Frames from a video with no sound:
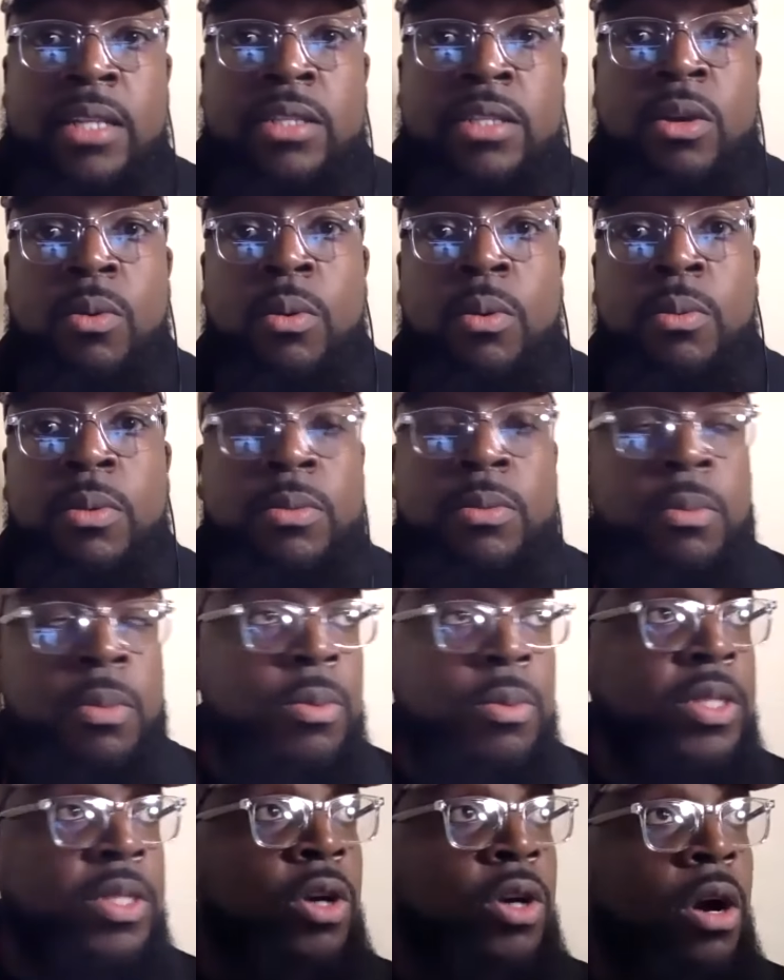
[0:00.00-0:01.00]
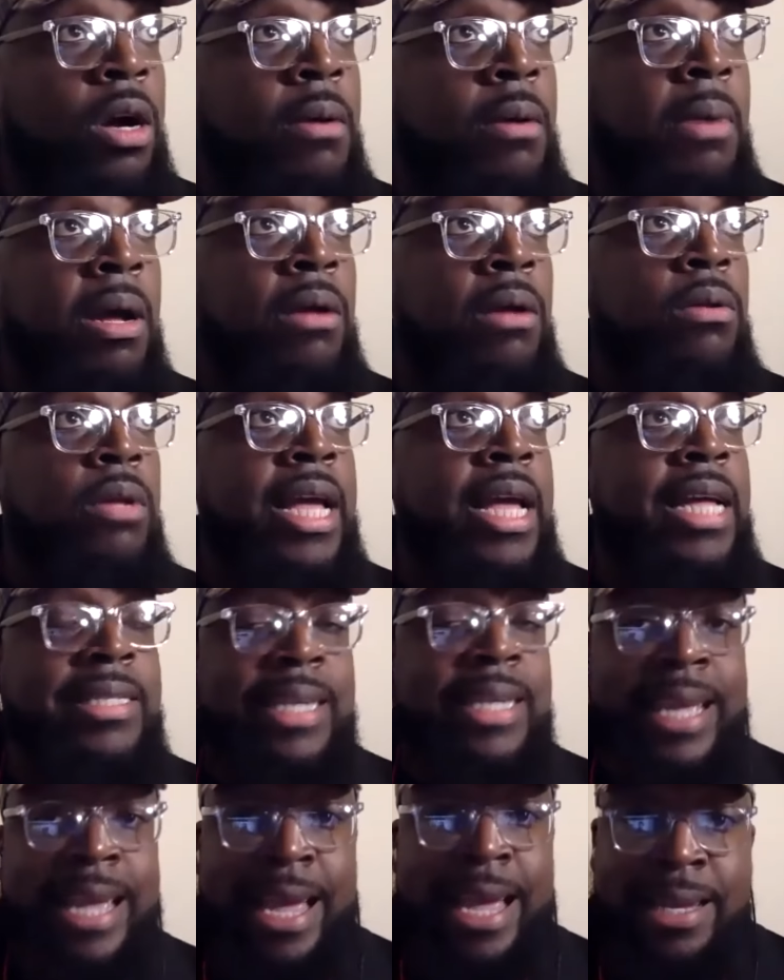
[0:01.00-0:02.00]
And so when we, when we talk about
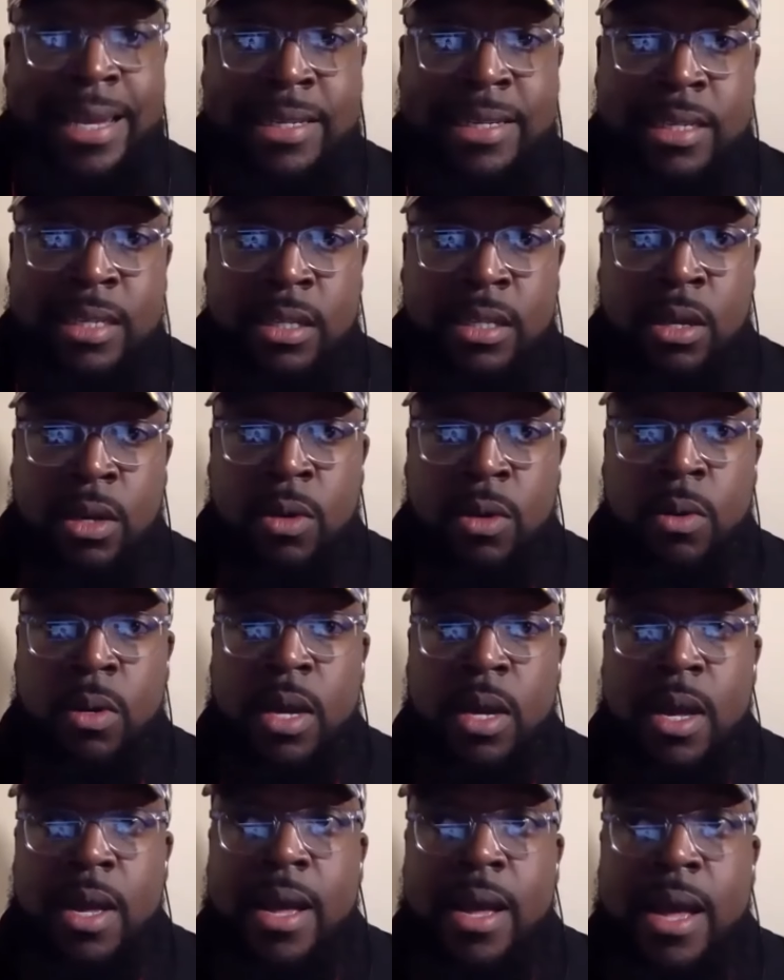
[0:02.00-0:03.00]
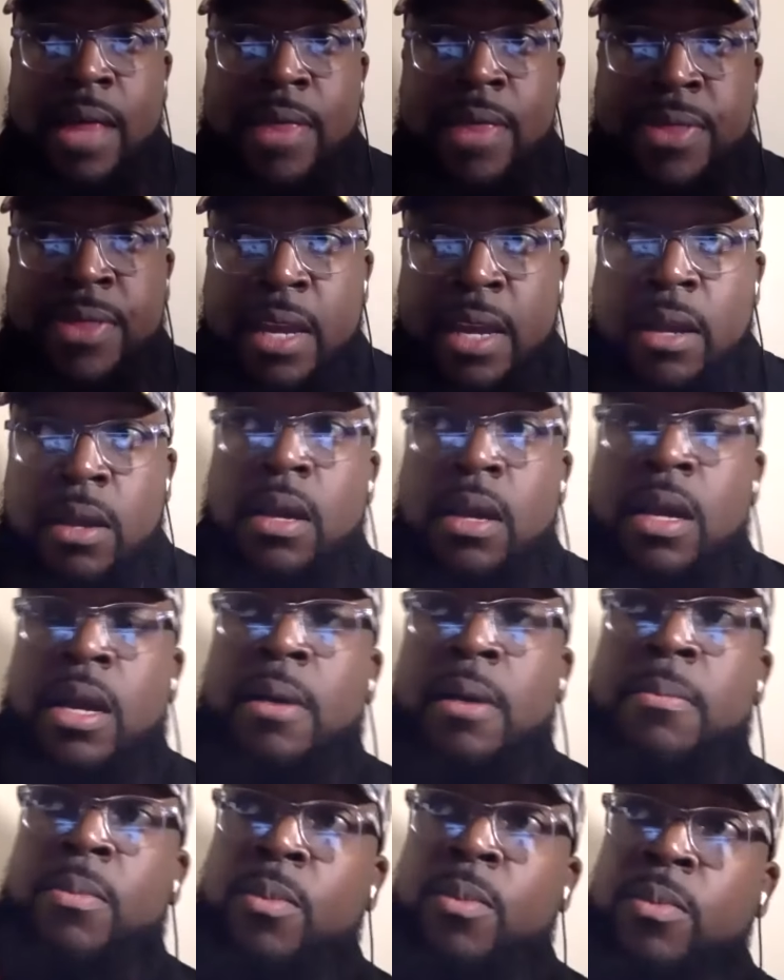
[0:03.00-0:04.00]
education, though, I think
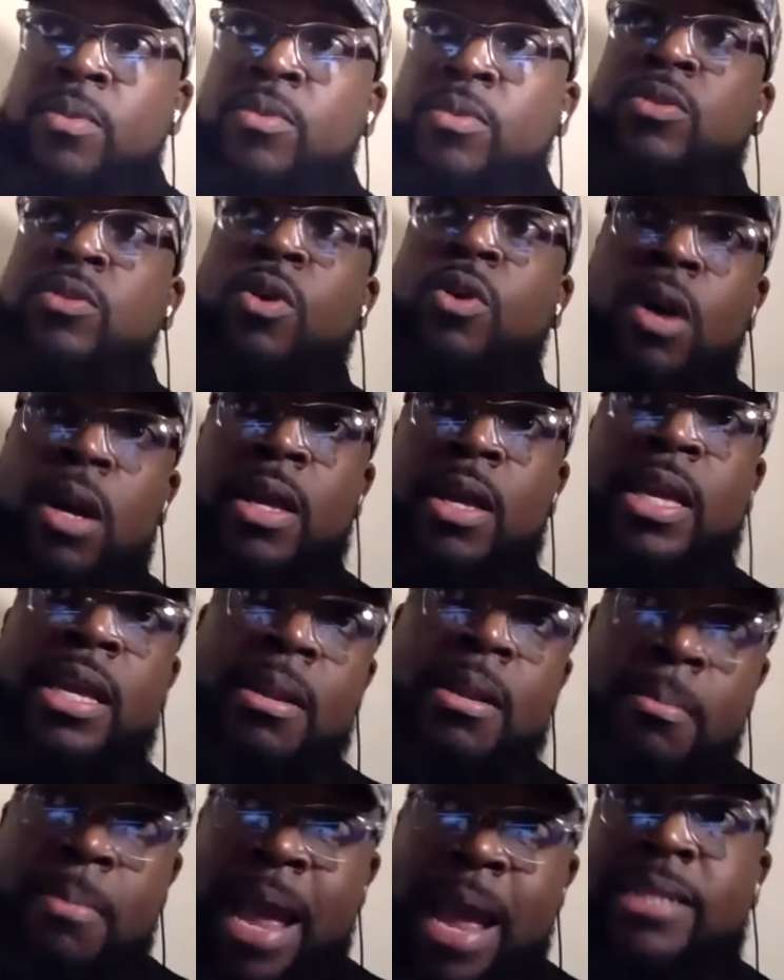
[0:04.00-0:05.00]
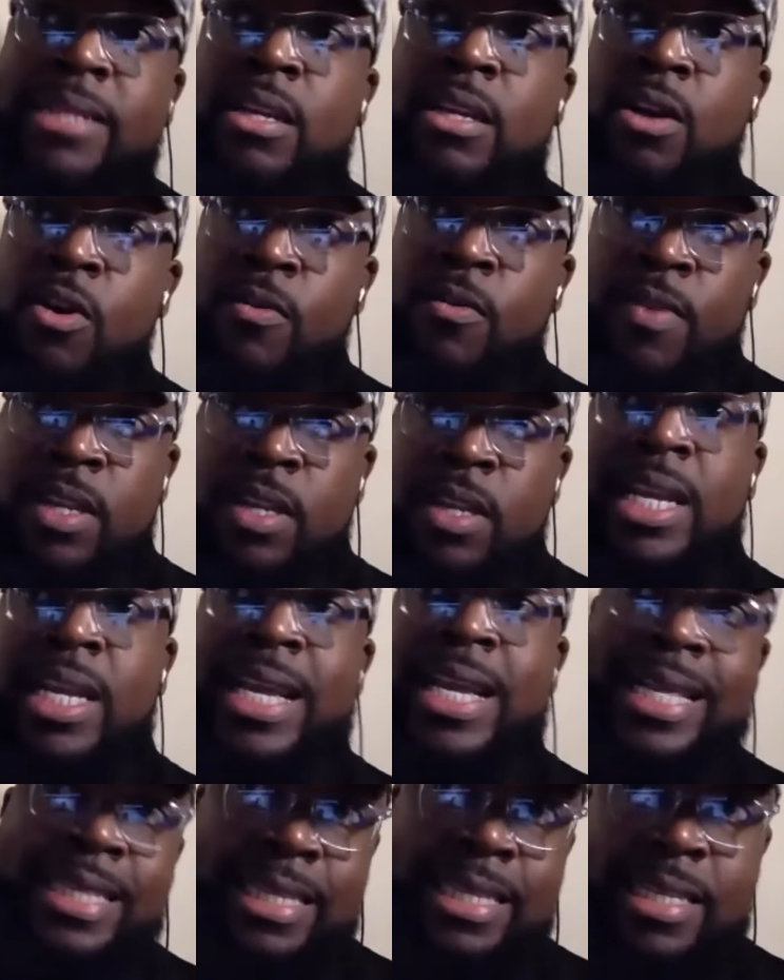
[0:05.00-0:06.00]
um, talking, getting back to COVID,
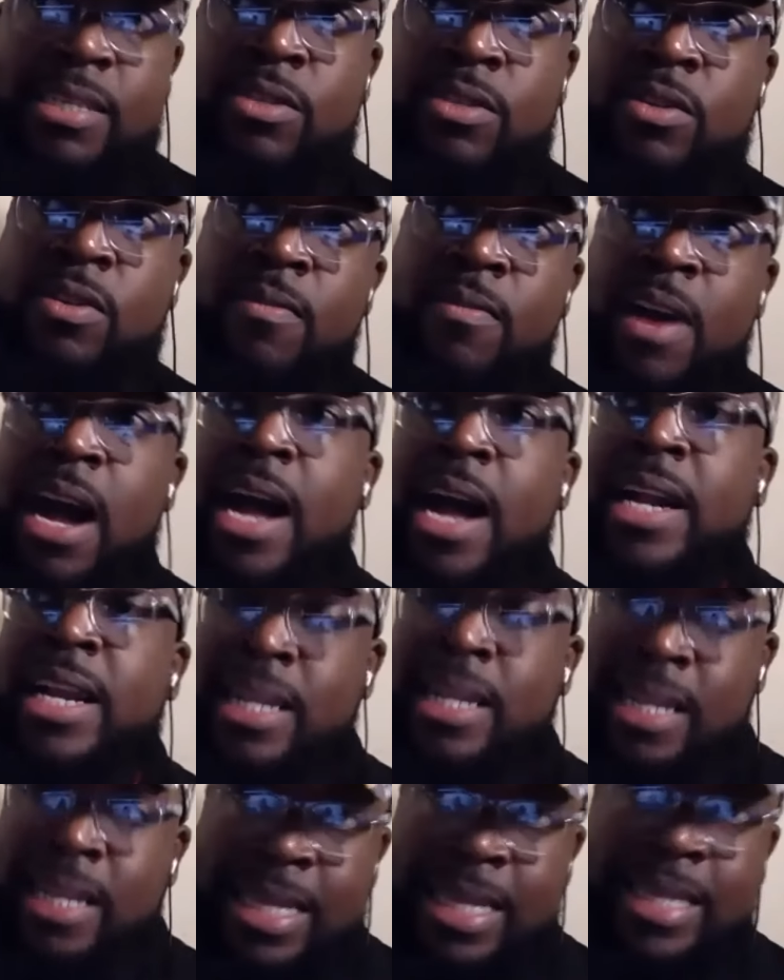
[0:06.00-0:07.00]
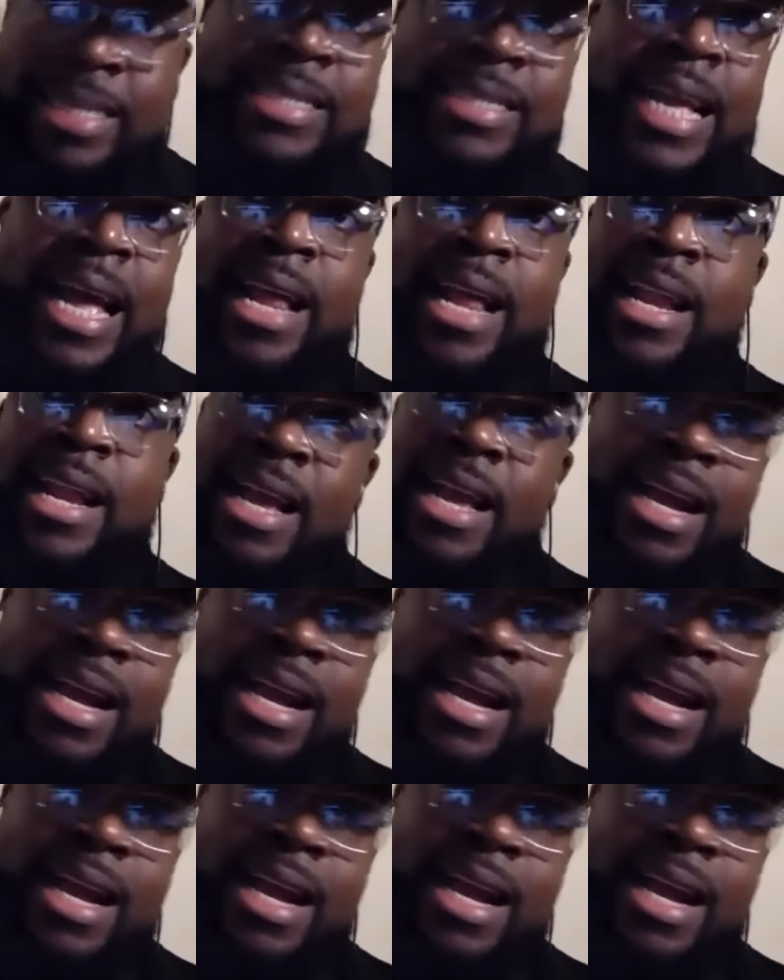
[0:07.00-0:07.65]
looking at the digital divide and the things that